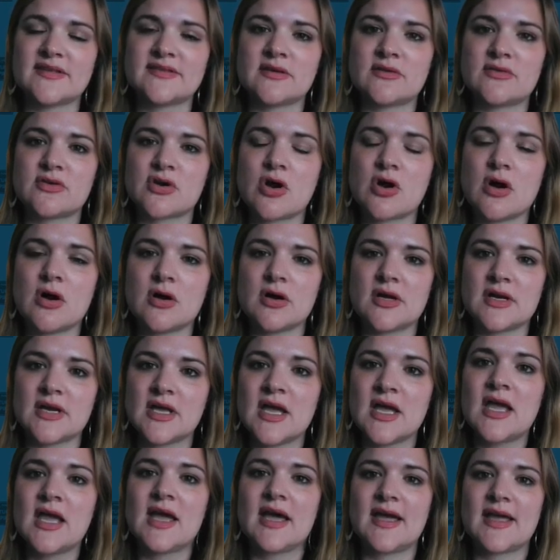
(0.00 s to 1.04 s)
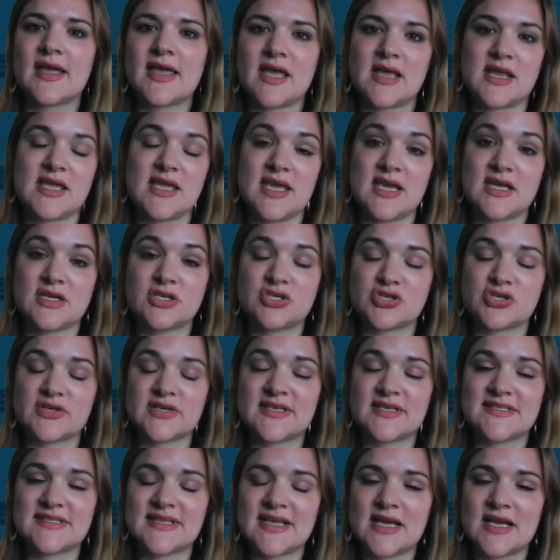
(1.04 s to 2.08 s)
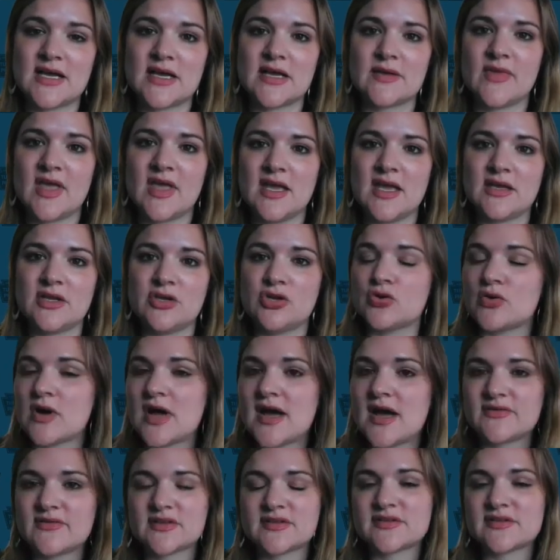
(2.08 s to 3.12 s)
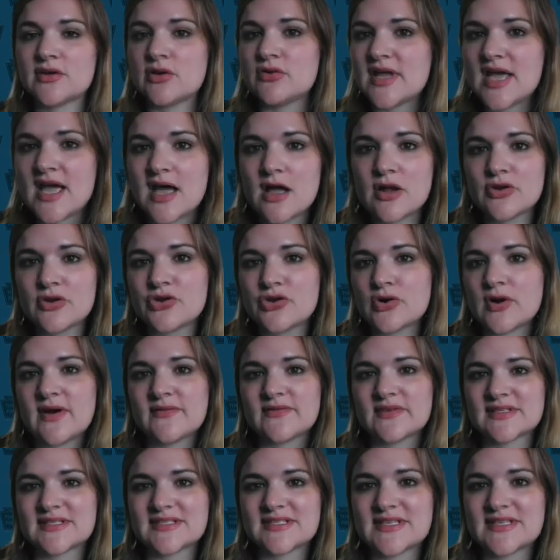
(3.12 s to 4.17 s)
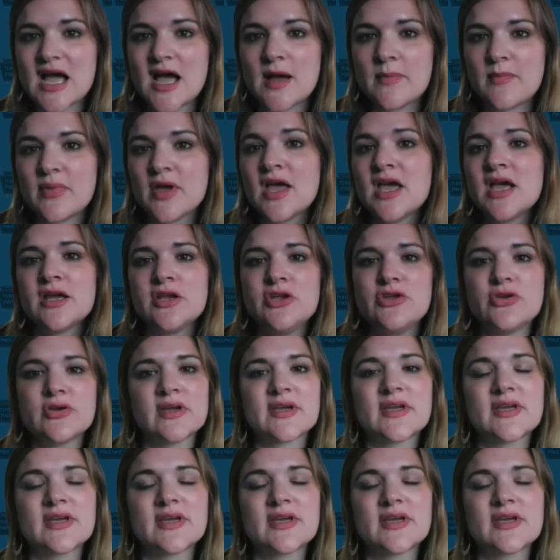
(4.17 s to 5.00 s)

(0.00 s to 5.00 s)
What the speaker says: So they're called again gantries, and you don't have to slow down, you don't have to stop. You can